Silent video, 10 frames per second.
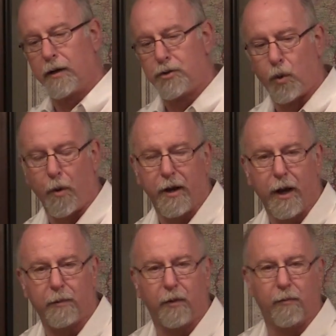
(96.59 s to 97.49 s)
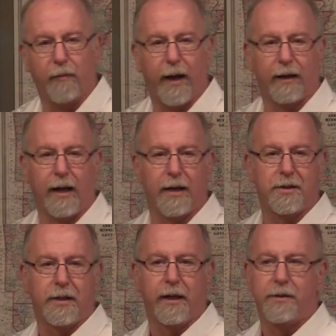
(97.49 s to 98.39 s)
shortened up to make a lot
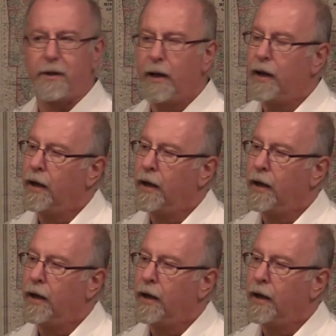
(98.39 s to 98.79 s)
of sense.